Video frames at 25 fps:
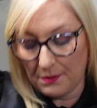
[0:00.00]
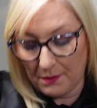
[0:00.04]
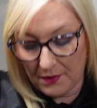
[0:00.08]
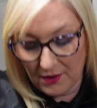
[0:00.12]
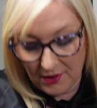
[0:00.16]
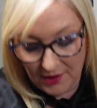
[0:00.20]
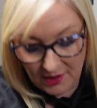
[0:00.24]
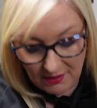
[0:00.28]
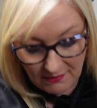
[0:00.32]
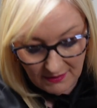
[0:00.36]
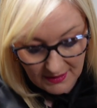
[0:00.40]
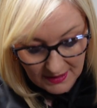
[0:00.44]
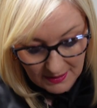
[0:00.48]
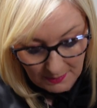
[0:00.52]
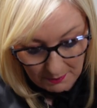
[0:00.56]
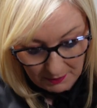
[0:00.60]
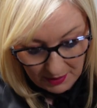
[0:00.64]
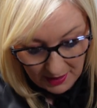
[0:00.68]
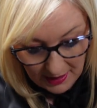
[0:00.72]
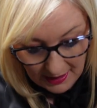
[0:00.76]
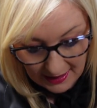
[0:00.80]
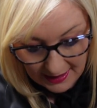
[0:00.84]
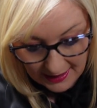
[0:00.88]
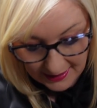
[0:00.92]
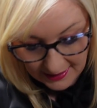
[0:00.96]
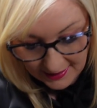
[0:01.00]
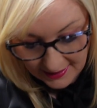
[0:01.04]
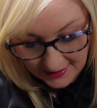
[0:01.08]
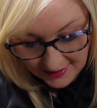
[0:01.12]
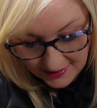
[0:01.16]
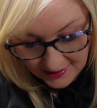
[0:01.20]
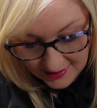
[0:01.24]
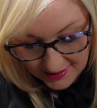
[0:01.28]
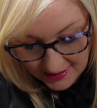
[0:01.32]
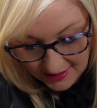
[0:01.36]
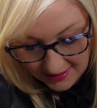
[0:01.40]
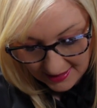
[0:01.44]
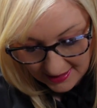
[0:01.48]
but there is a plaque
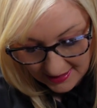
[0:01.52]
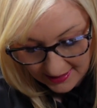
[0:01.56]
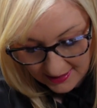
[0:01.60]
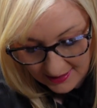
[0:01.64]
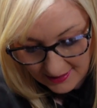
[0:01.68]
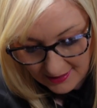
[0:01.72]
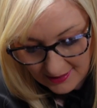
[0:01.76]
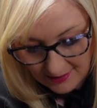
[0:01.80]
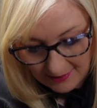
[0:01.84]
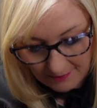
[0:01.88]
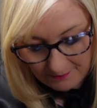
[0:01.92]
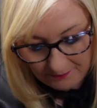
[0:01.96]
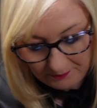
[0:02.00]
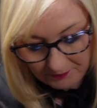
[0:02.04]
inside